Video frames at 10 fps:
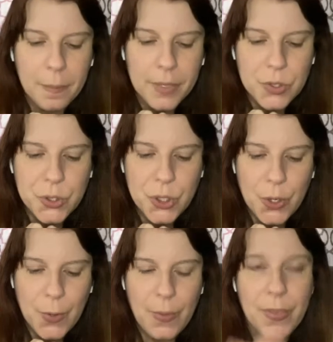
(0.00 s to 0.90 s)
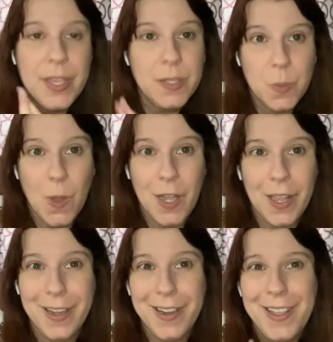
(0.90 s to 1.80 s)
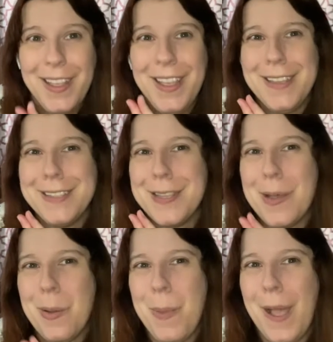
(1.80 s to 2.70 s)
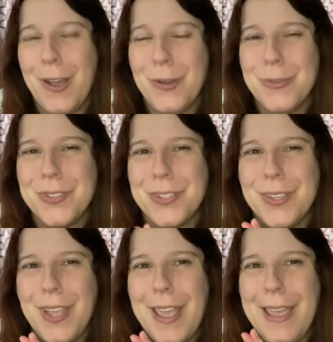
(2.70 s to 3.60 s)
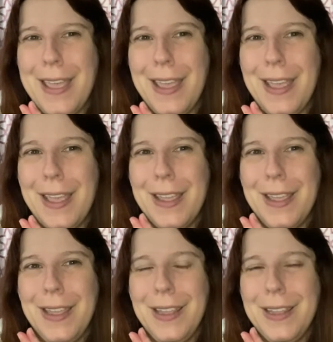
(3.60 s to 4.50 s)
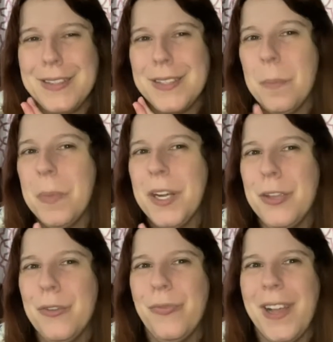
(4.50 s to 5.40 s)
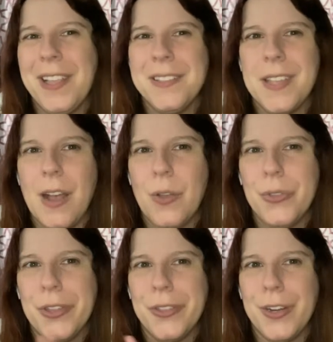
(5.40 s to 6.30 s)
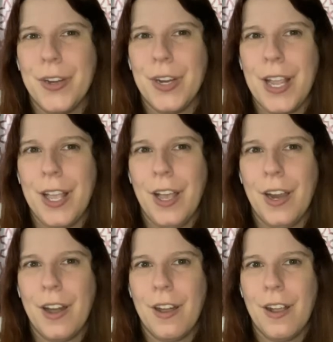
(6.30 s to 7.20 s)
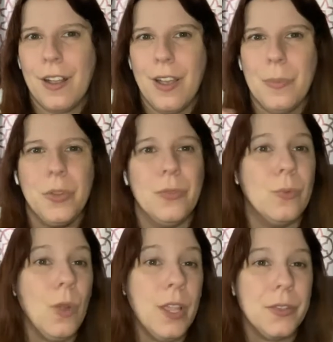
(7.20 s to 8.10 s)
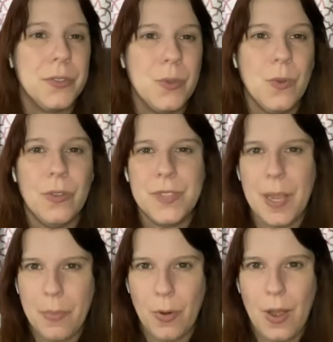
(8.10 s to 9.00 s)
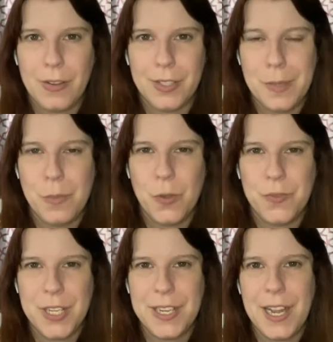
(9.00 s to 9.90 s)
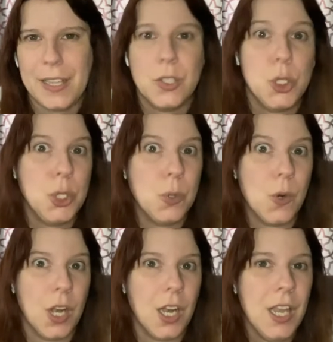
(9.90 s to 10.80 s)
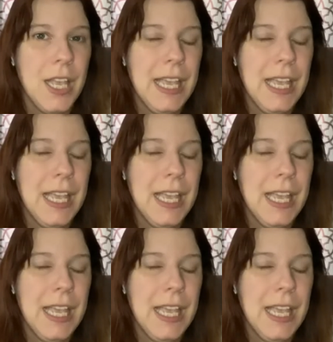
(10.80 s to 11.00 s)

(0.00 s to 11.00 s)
So this one is about somebody who finds out that there are a couple of royals who have temporarily moved in next door.